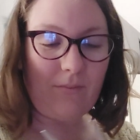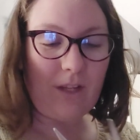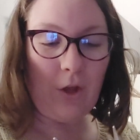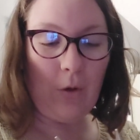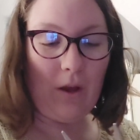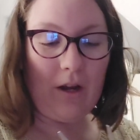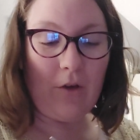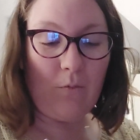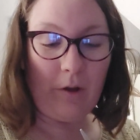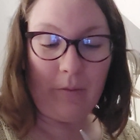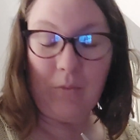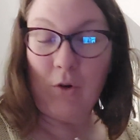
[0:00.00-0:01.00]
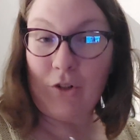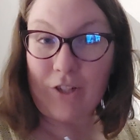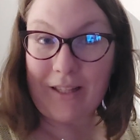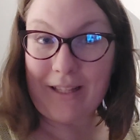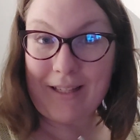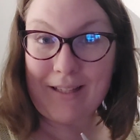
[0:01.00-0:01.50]
who I know won't be
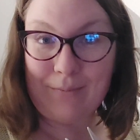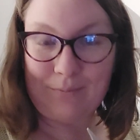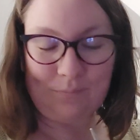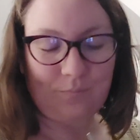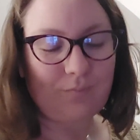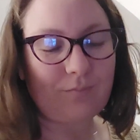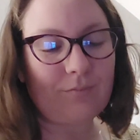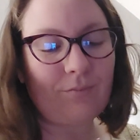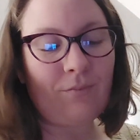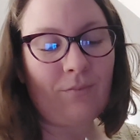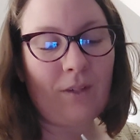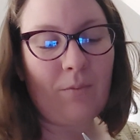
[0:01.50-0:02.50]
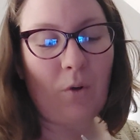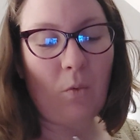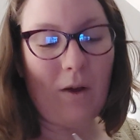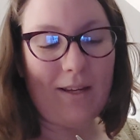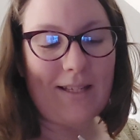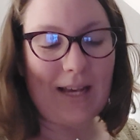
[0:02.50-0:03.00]
watching this, but
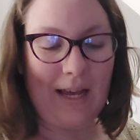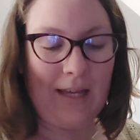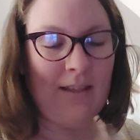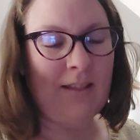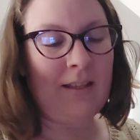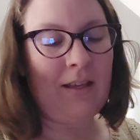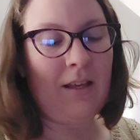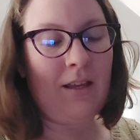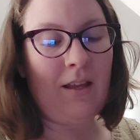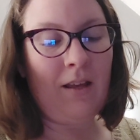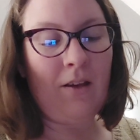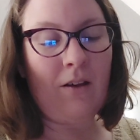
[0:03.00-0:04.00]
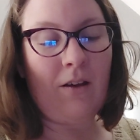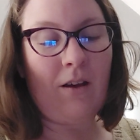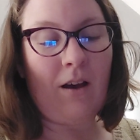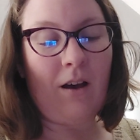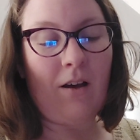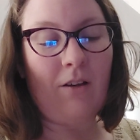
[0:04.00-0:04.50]
one day
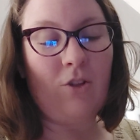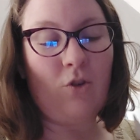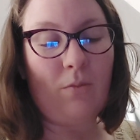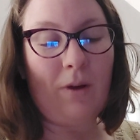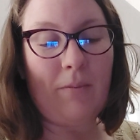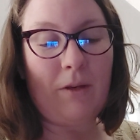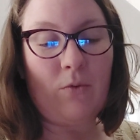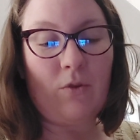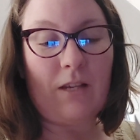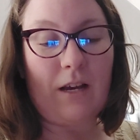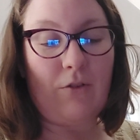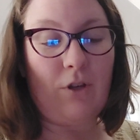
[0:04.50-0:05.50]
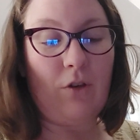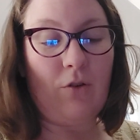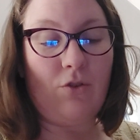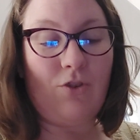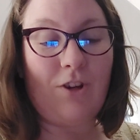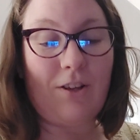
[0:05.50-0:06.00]
your mummy will tell you
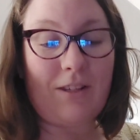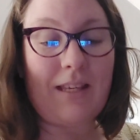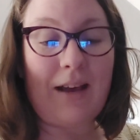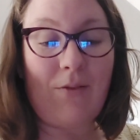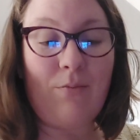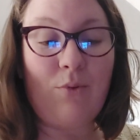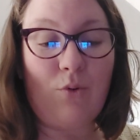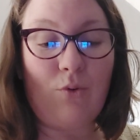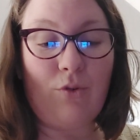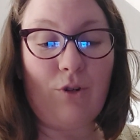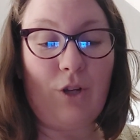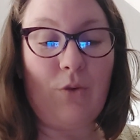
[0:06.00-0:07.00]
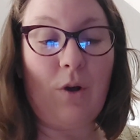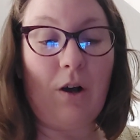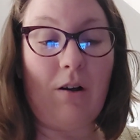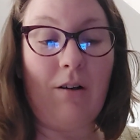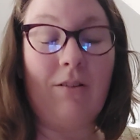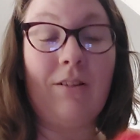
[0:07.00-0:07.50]
just how important you
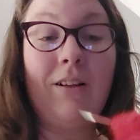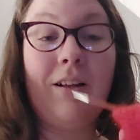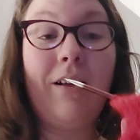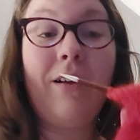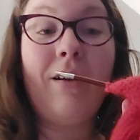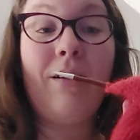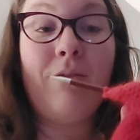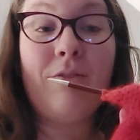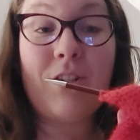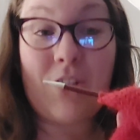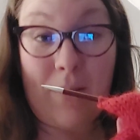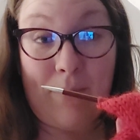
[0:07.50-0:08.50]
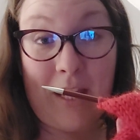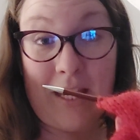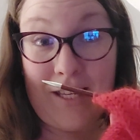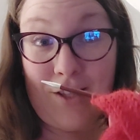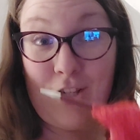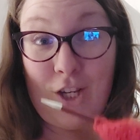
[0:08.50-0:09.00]
are for Jemmy
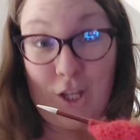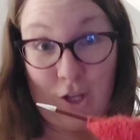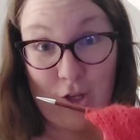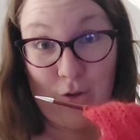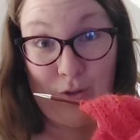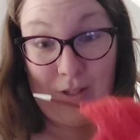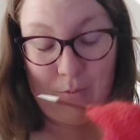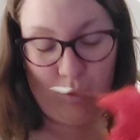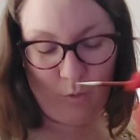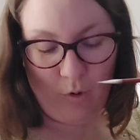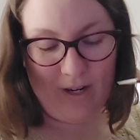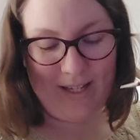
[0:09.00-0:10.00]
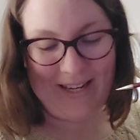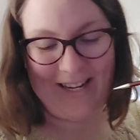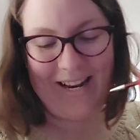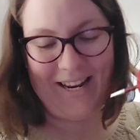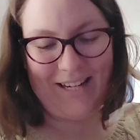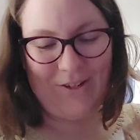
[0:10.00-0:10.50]
to use double pointed
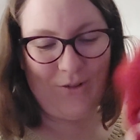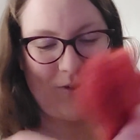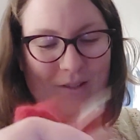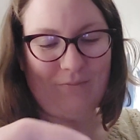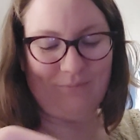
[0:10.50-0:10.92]
needles.